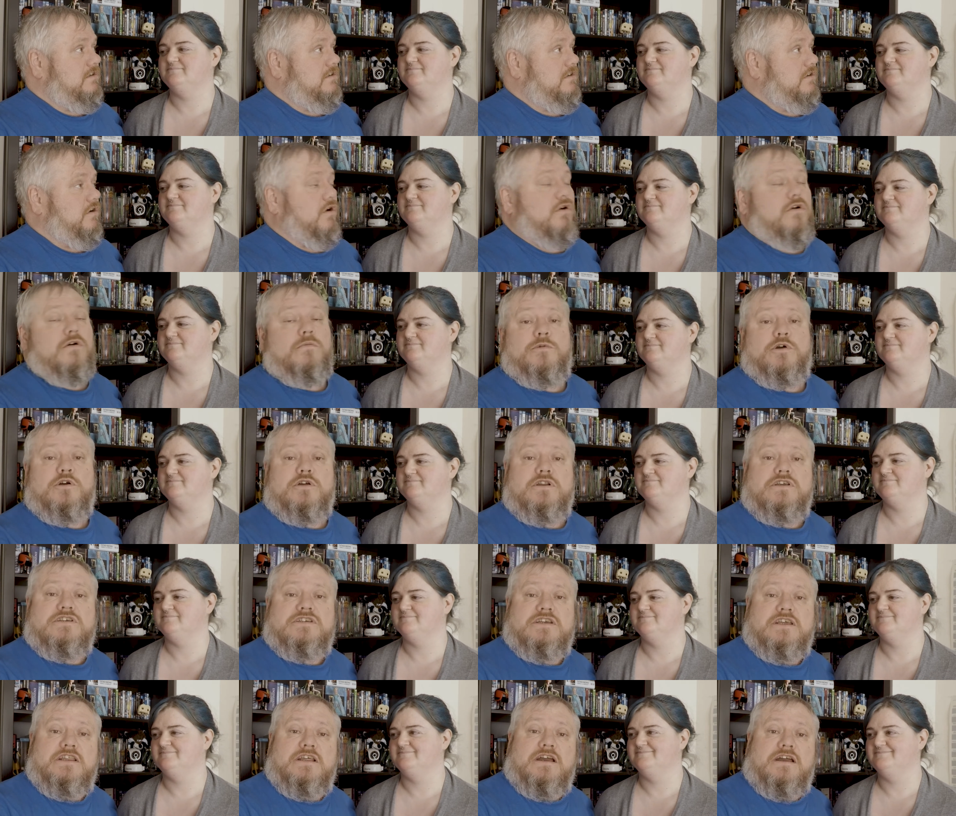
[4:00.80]
Speaker 1: no, I'm not going
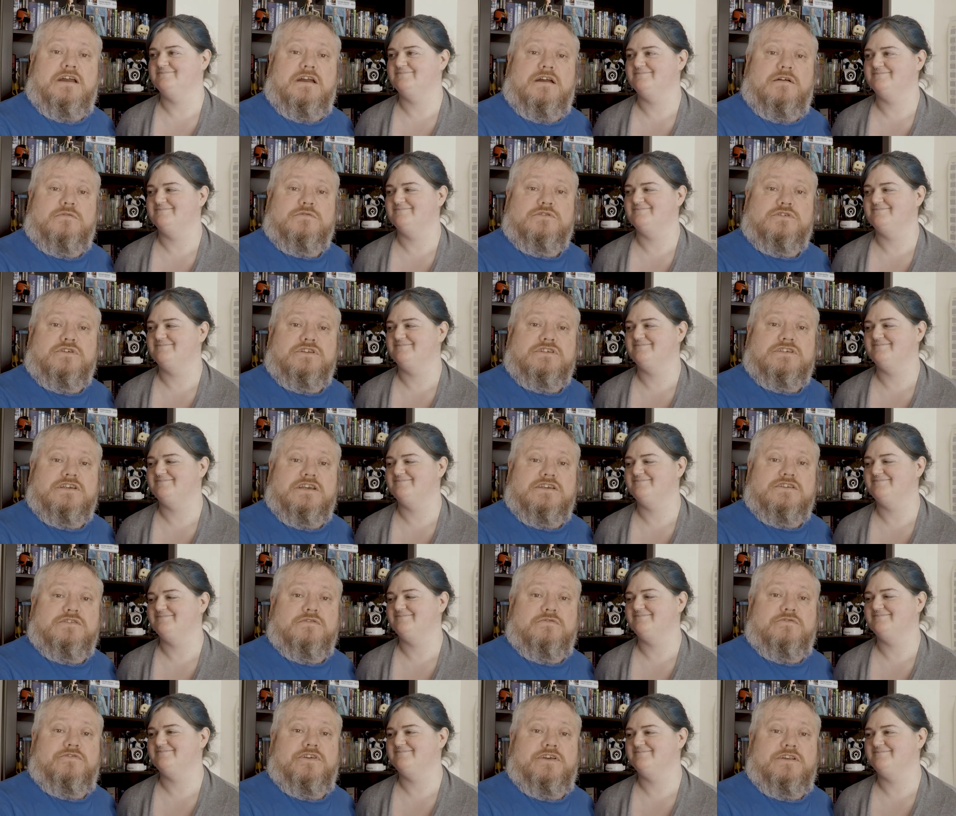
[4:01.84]
to say that. I was going to say
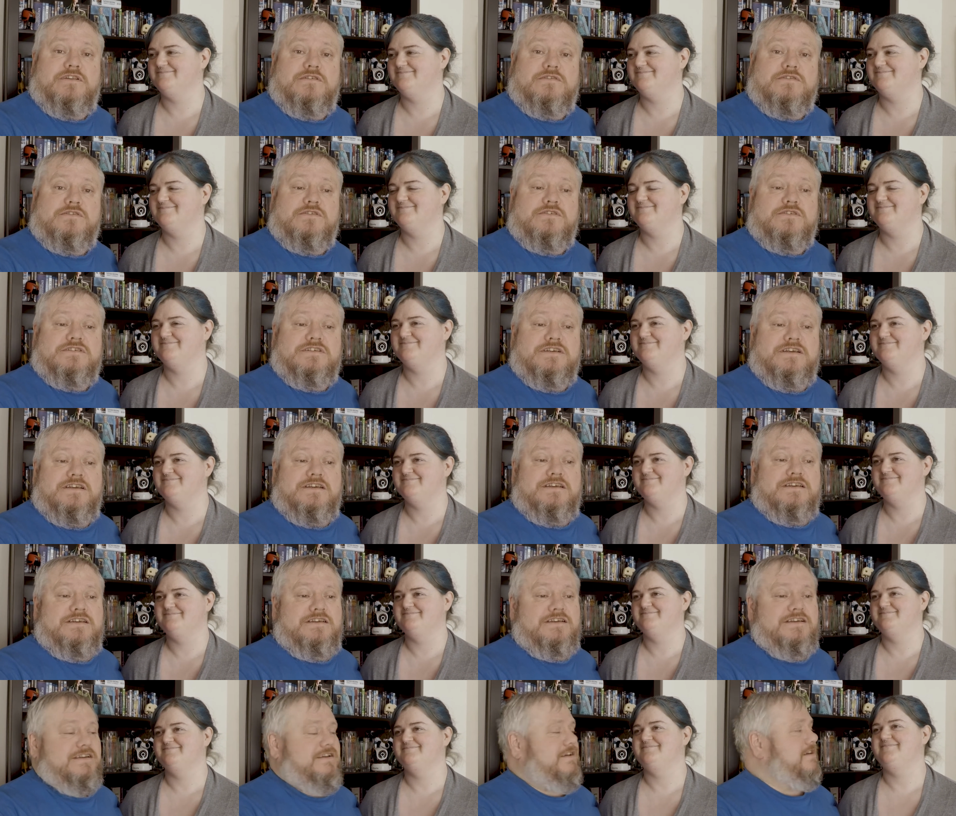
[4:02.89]
something. I'm going to say.
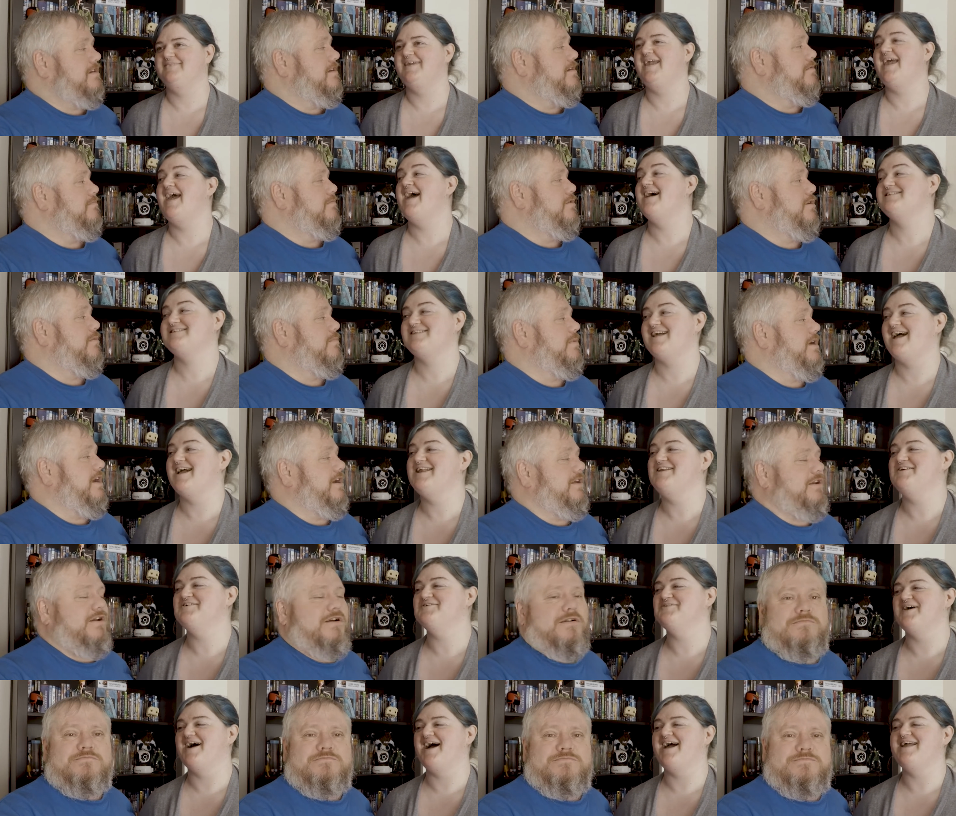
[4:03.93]
Speaker 2: Yes, I
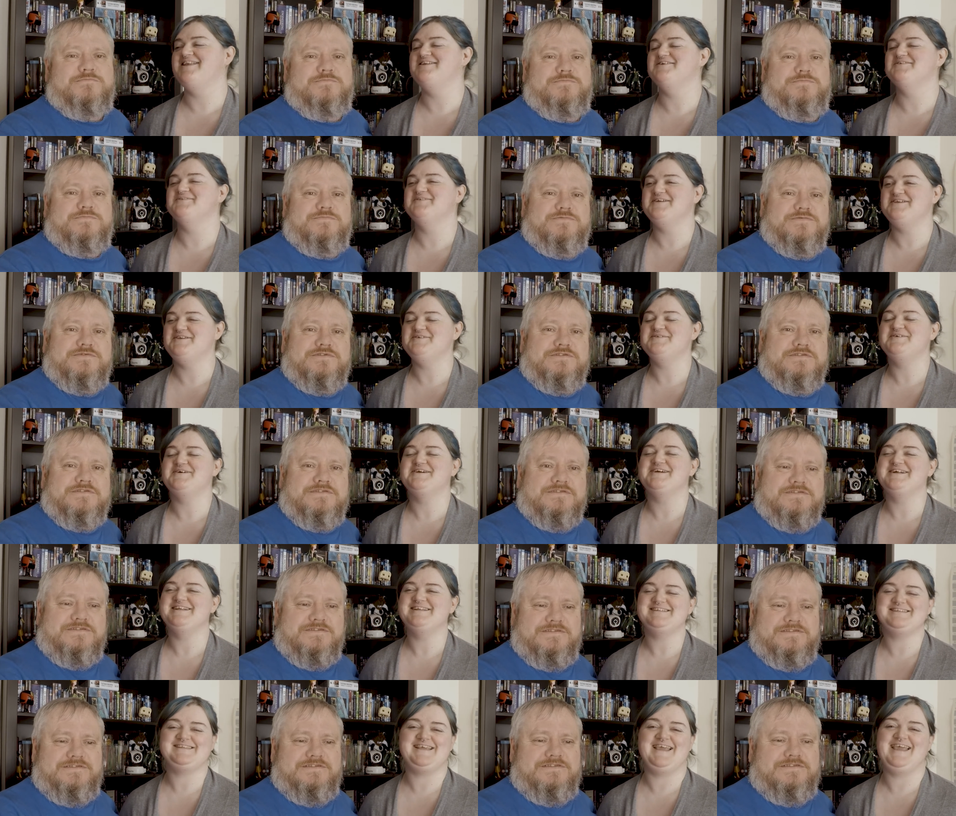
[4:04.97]
know. I know what you were going
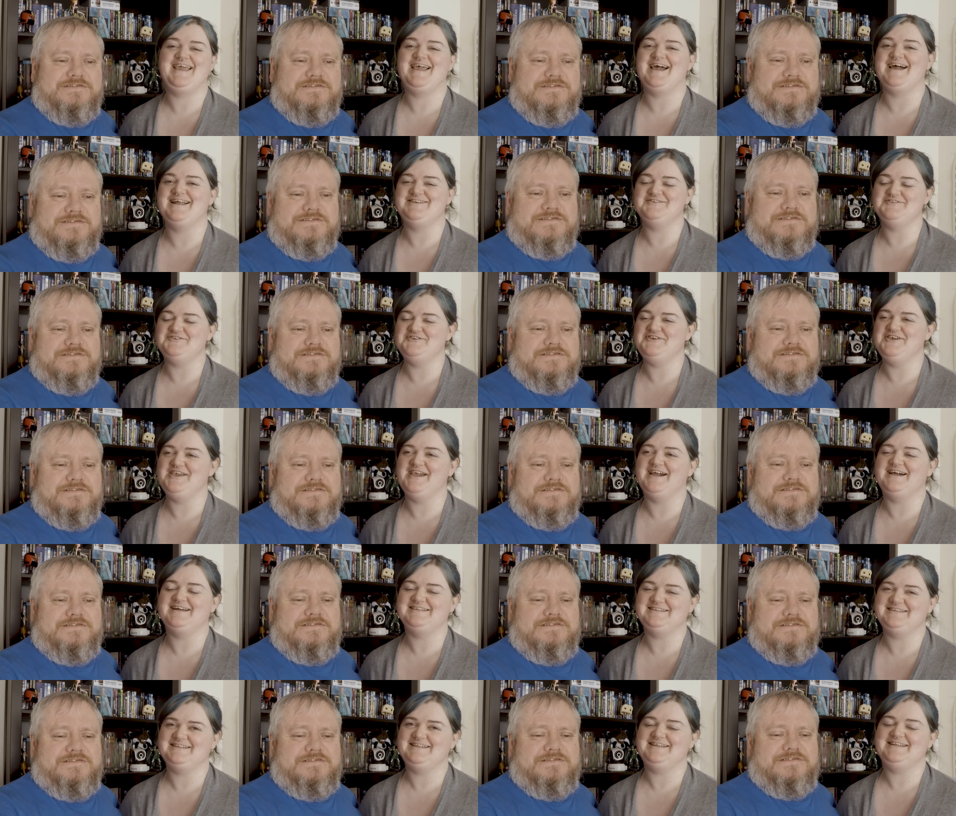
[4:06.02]
to say. I know you
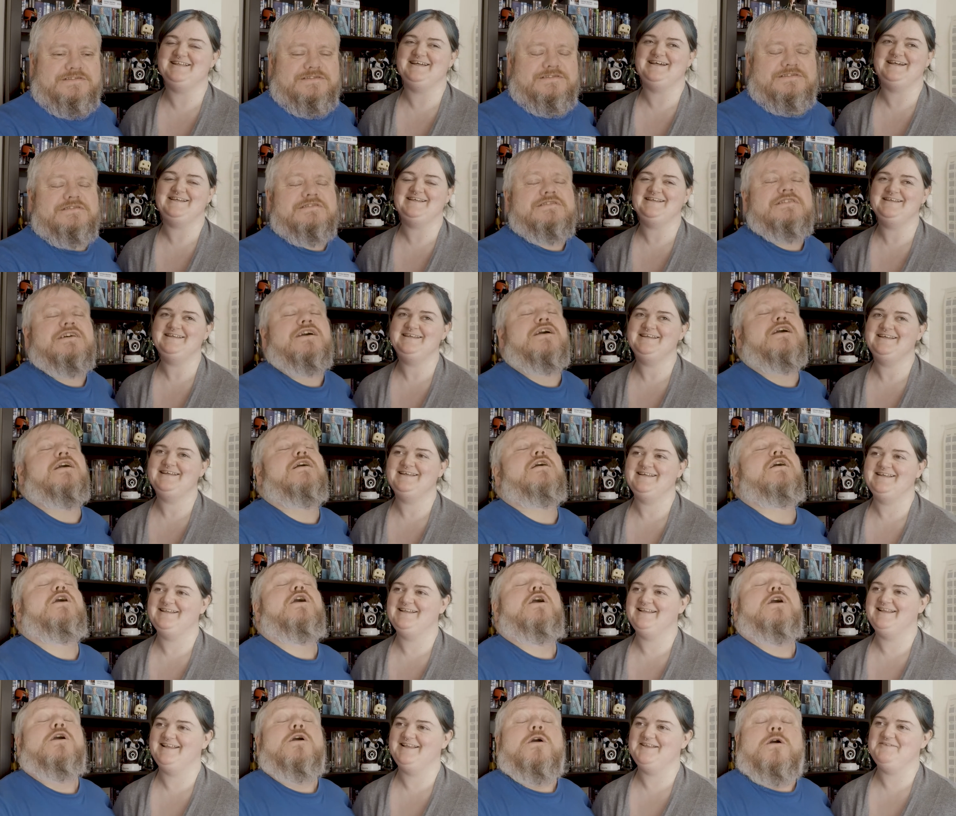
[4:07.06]
can't say that.
Speaker 1: No.
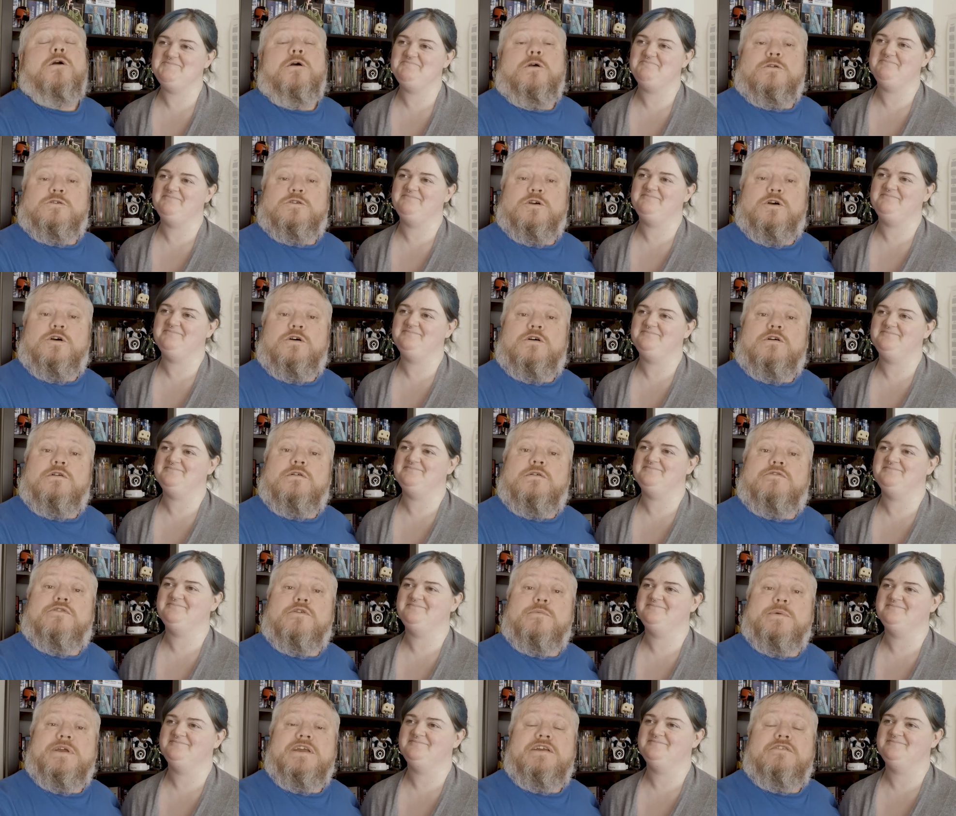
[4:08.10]
So
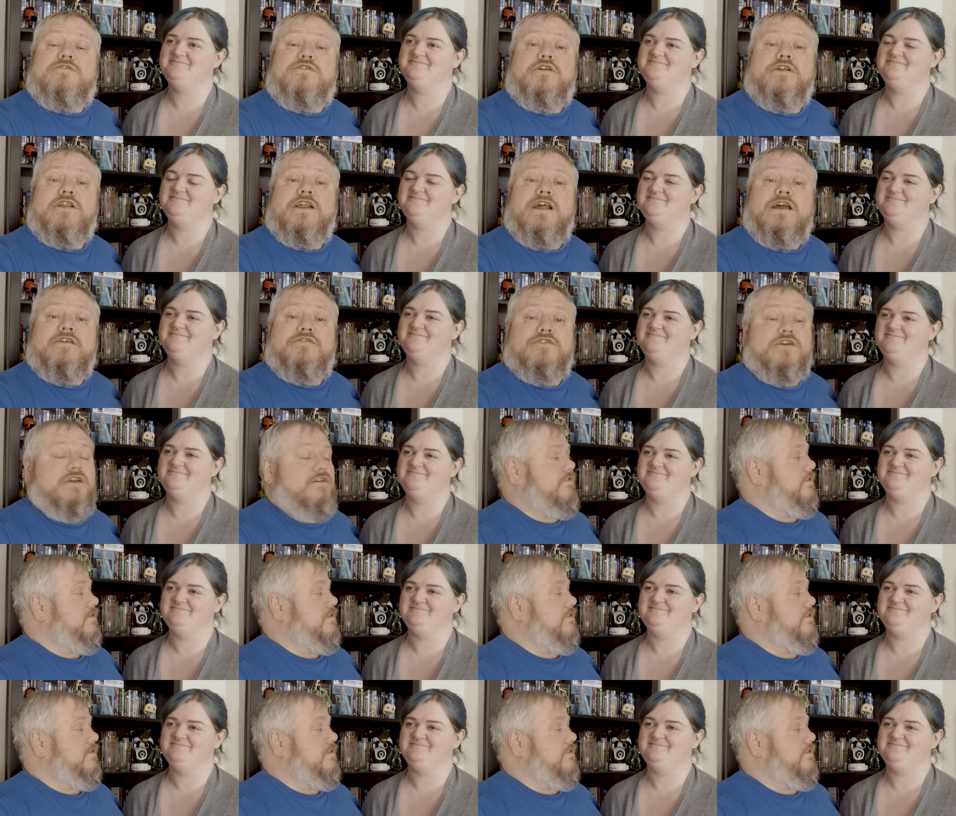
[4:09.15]
for me, four and a half out of